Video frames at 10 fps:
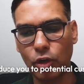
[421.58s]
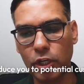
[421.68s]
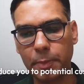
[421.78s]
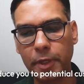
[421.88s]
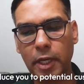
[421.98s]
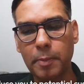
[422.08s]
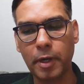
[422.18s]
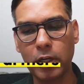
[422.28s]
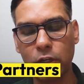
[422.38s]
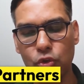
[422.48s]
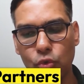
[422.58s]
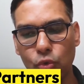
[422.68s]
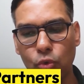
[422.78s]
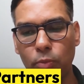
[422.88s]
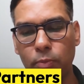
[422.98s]
typically partners
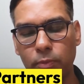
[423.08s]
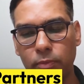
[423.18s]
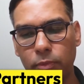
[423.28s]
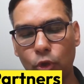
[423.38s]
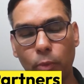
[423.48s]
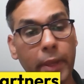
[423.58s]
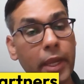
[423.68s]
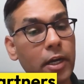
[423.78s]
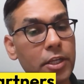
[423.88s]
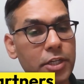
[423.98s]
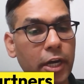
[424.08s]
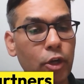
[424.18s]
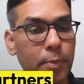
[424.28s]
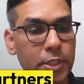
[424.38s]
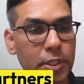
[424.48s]
who, may understand your
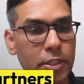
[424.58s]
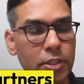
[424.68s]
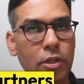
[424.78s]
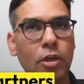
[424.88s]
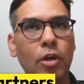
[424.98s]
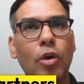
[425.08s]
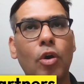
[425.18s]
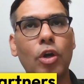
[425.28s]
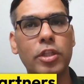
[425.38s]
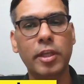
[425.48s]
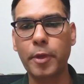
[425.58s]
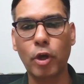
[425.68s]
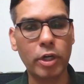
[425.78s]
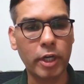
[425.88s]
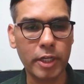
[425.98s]
business, or they may
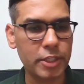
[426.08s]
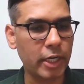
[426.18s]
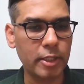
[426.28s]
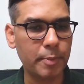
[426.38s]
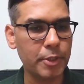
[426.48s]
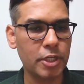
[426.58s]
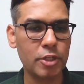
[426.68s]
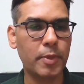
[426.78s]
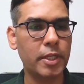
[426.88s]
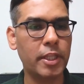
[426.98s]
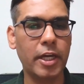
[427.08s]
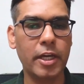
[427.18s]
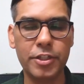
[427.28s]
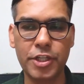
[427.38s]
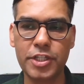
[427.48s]
not understand the business, but they
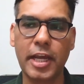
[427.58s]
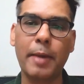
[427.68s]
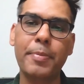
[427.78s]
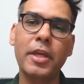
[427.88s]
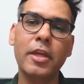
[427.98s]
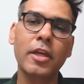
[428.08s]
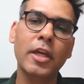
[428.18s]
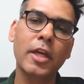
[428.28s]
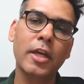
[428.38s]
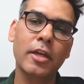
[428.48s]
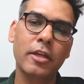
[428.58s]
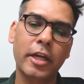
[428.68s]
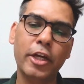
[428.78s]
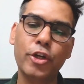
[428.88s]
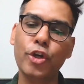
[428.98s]
are just happy
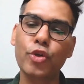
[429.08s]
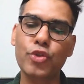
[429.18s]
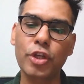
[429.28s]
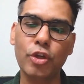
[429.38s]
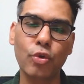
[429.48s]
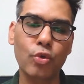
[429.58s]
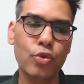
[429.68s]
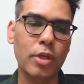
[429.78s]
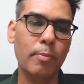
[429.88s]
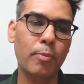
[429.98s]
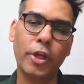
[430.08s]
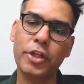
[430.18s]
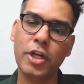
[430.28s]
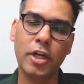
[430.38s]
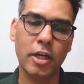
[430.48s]
introducing you to some
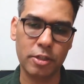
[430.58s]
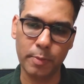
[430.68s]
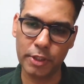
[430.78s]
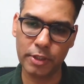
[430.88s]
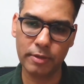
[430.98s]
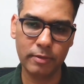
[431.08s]
potential customers.